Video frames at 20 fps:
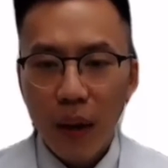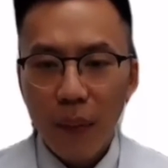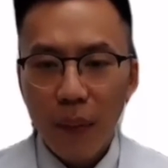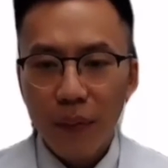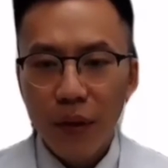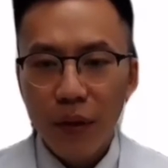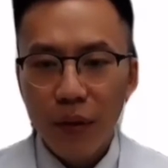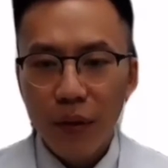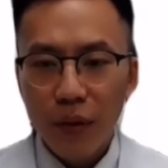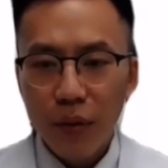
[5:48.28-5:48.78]

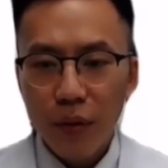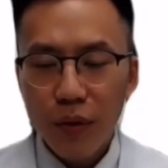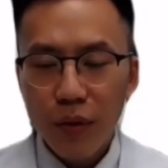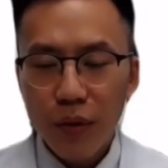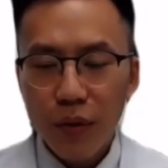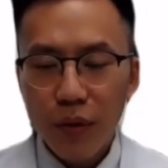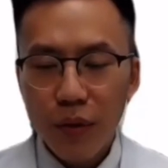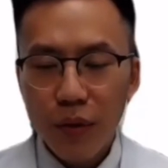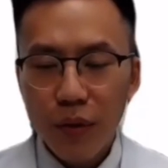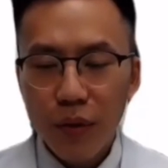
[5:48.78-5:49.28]

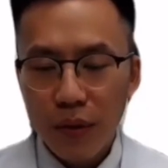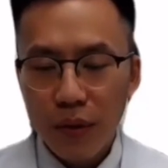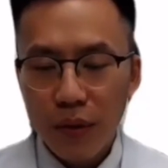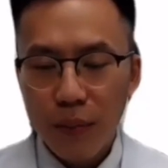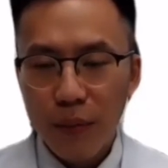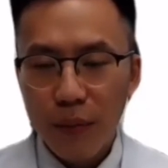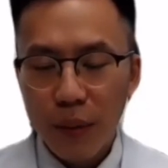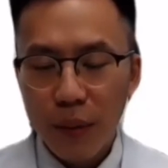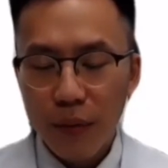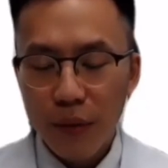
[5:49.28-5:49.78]
Usually the
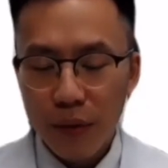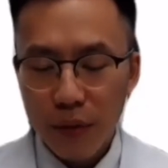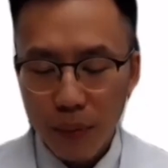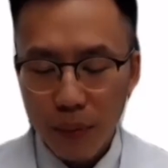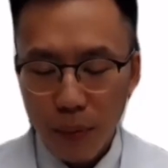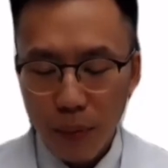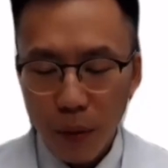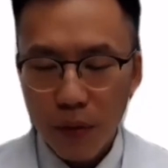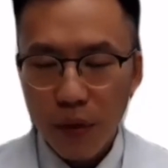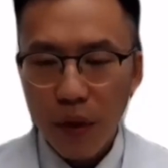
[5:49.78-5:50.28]
symptoms is
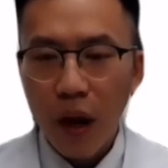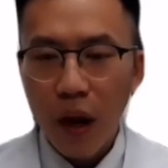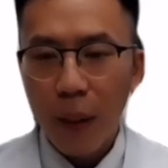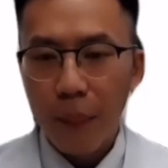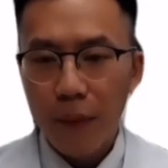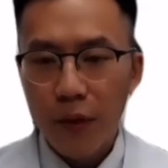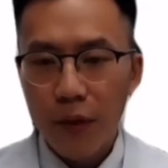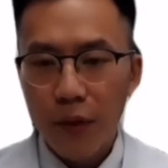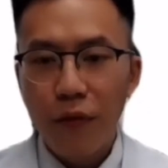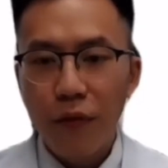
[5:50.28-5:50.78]
most
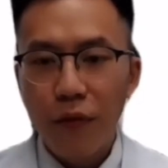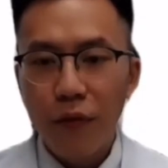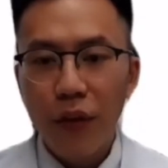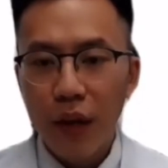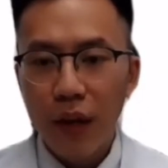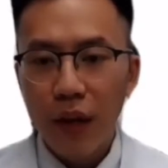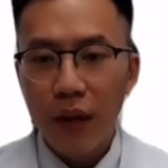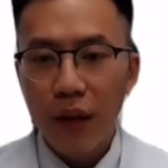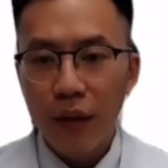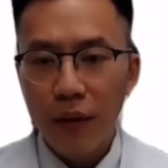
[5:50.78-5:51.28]

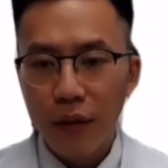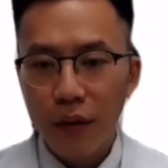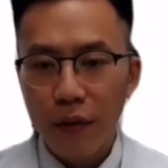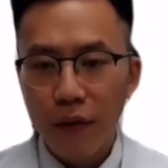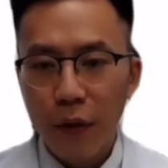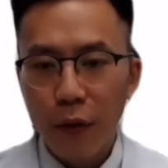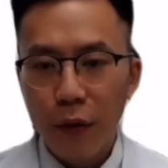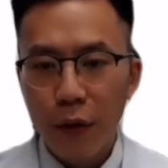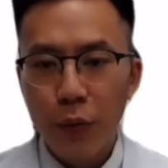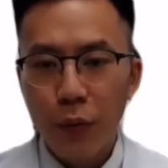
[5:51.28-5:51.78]
severe in the
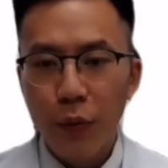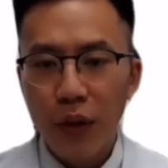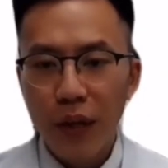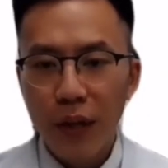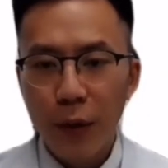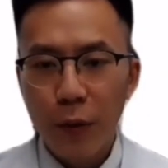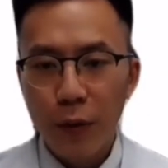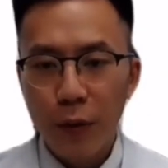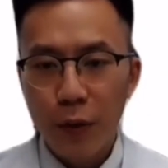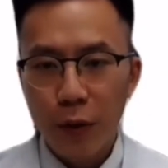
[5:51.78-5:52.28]
first
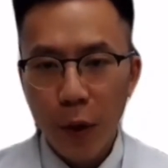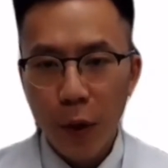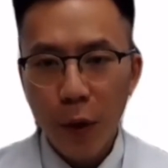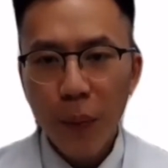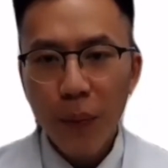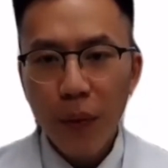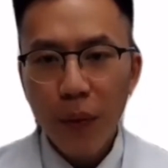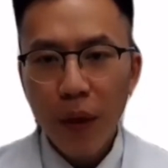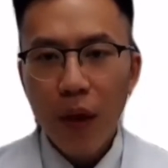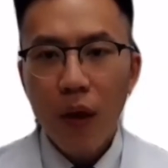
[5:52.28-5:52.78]
week or
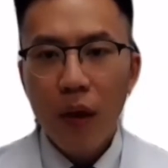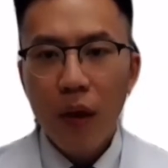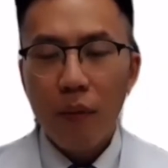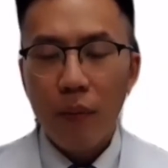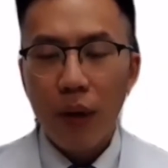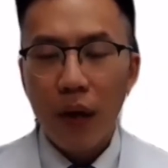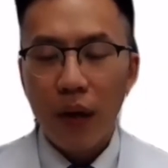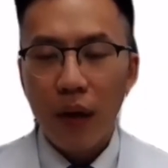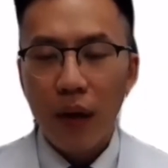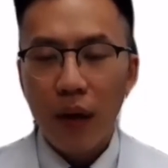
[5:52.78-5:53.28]
so,
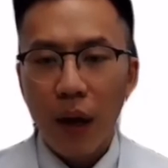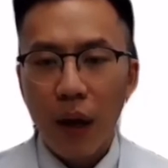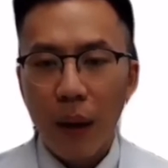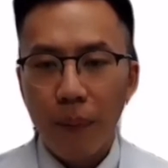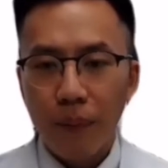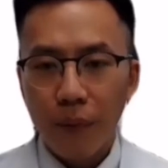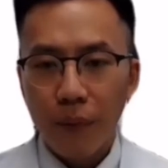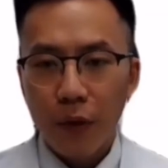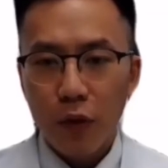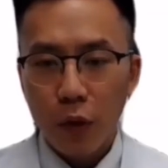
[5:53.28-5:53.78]
but
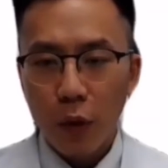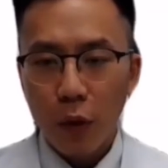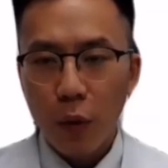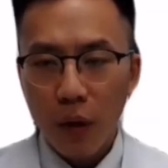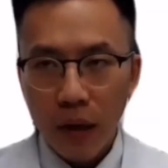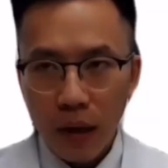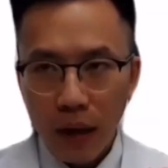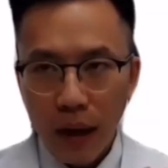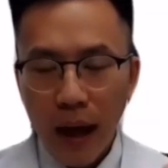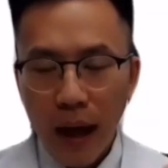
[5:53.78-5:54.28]
so
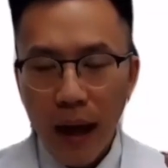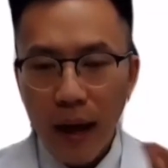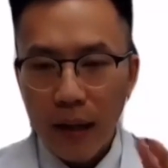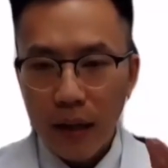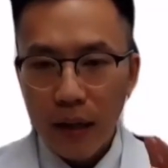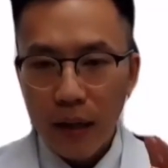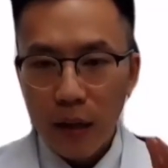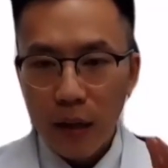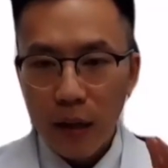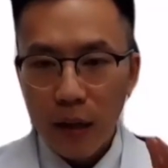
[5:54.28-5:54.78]
it
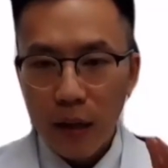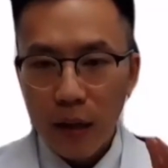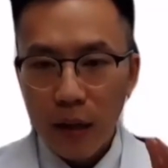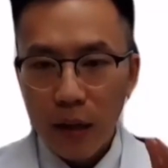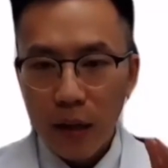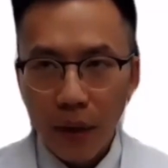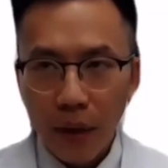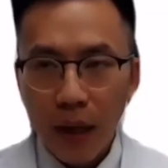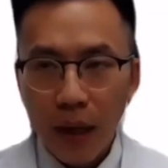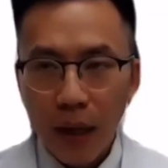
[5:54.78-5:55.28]

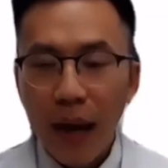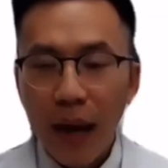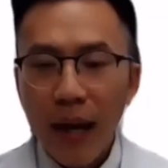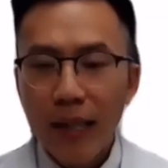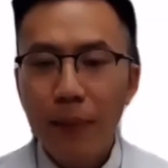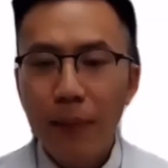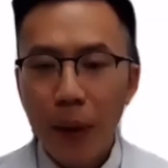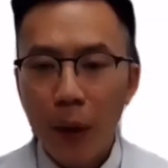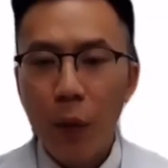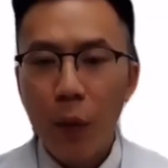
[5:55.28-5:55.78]

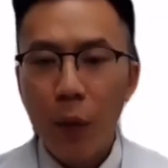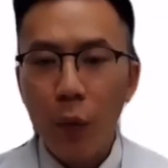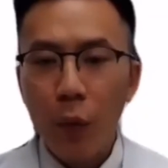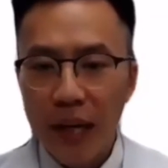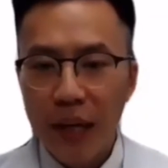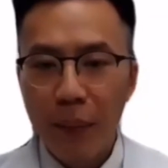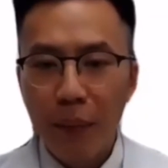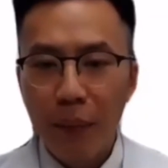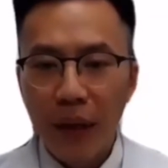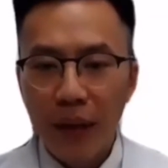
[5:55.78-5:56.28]
lasts about a
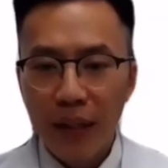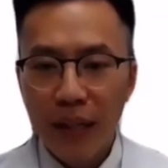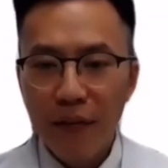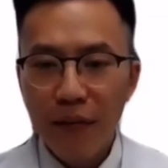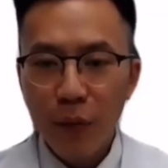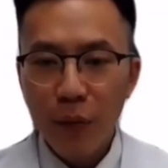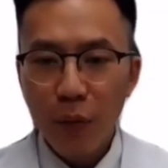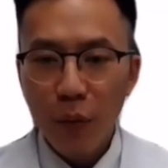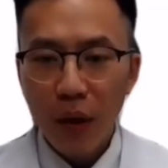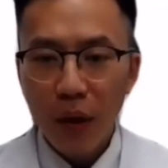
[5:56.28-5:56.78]
week. But
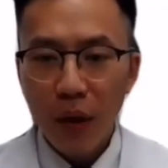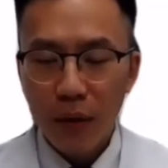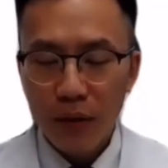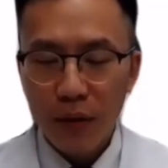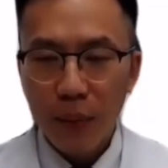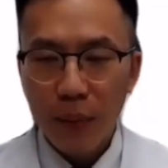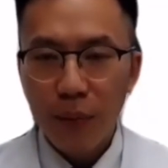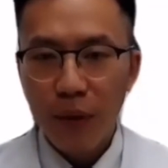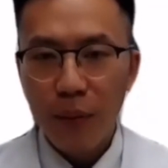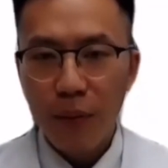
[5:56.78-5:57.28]
even when the
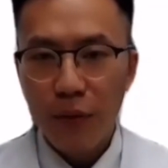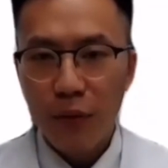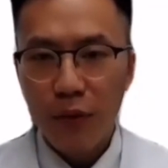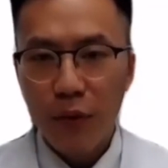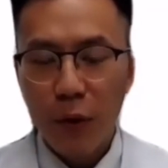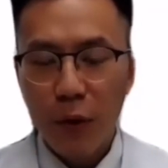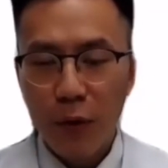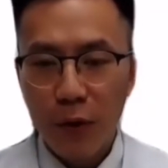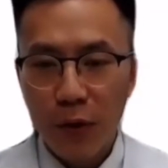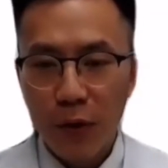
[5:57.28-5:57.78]
symptoms
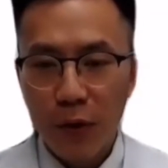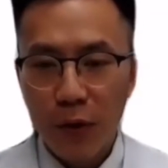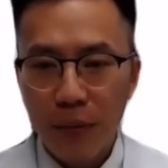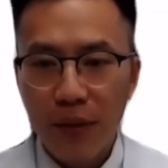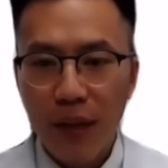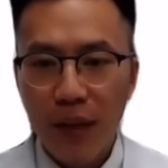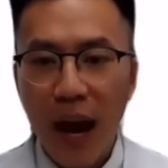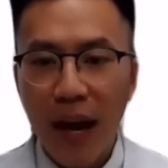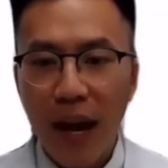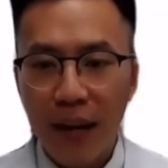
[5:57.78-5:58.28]
starts to
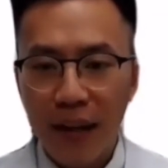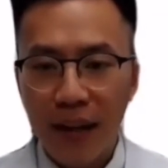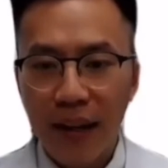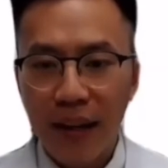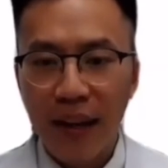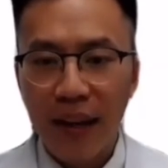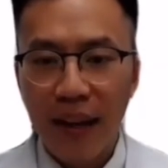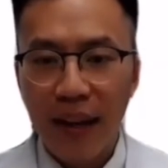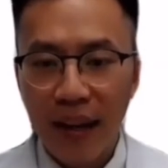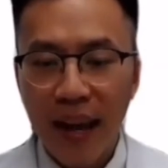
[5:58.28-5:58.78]
subside and
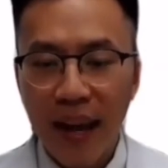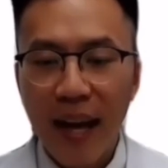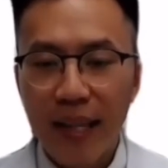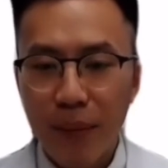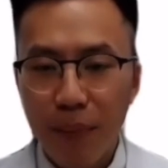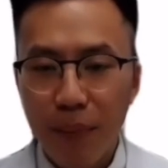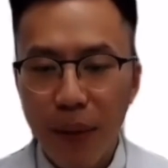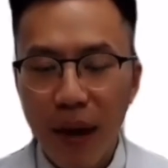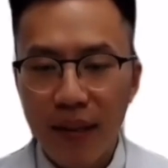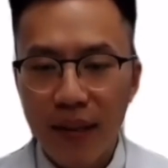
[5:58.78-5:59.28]
it
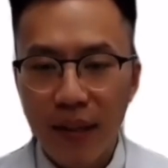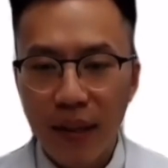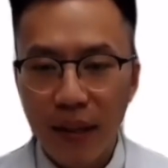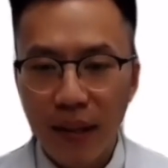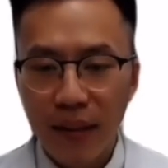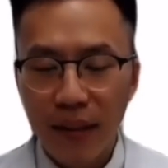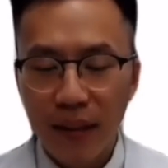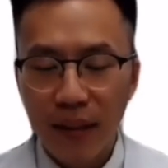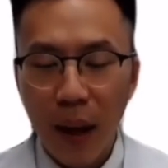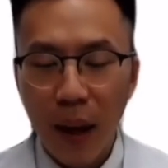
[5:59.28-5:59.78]
gets better,
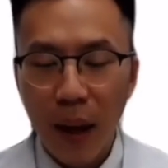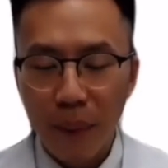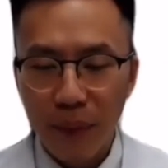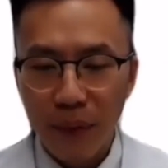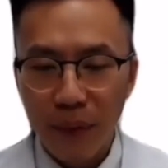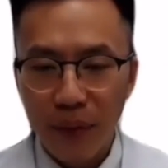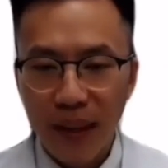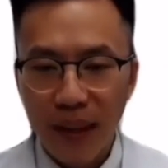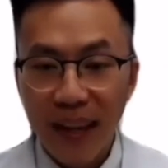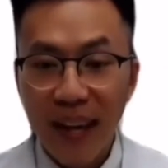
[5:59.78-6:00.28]

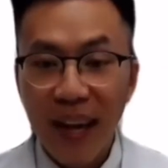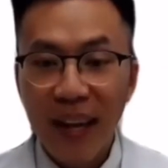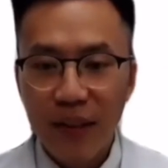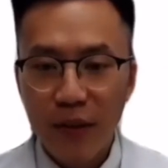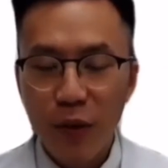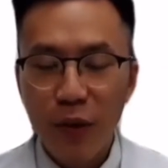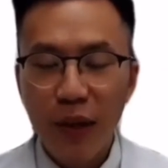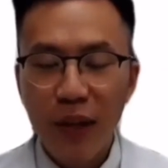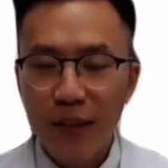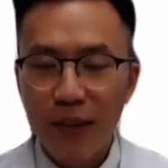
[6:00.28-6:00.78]

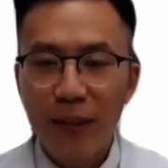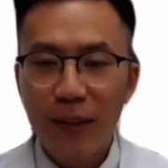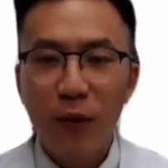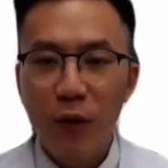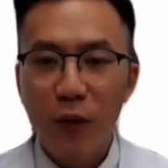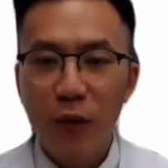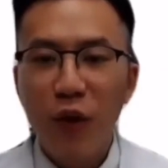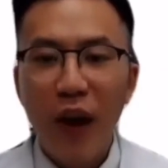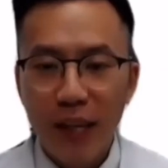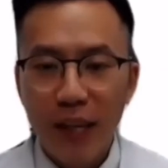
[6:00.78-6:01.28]
you can
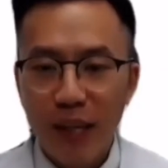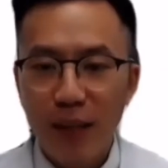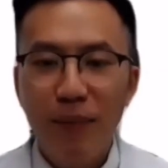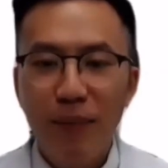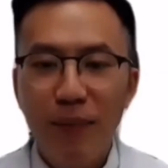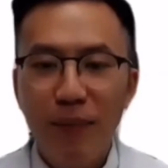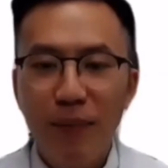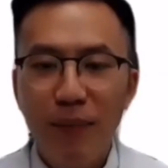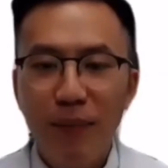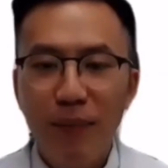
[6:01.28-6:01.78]
still
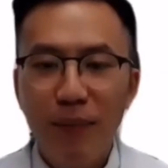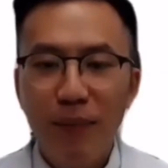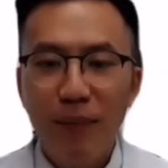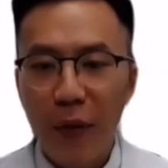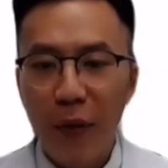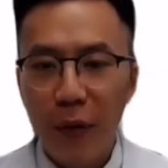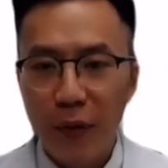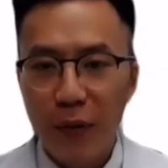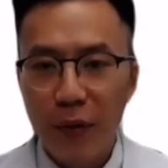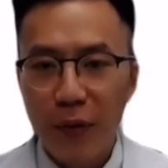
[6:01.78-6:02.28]
transmit it to
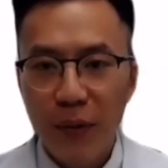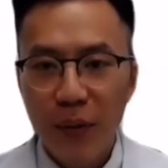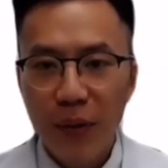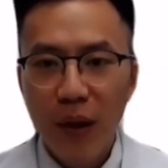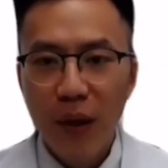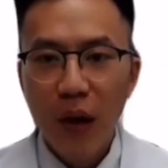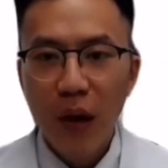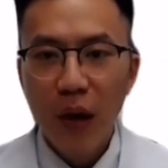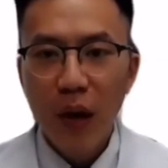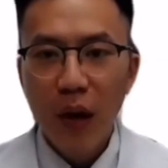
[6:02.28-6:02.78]
others.
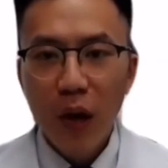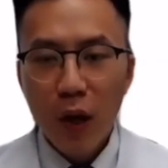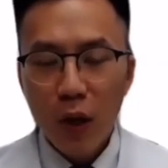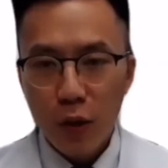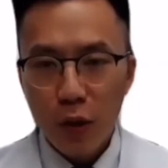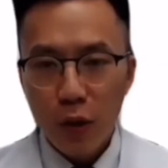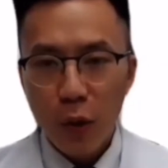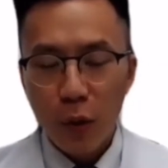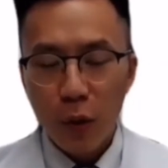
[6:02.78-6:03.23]
So the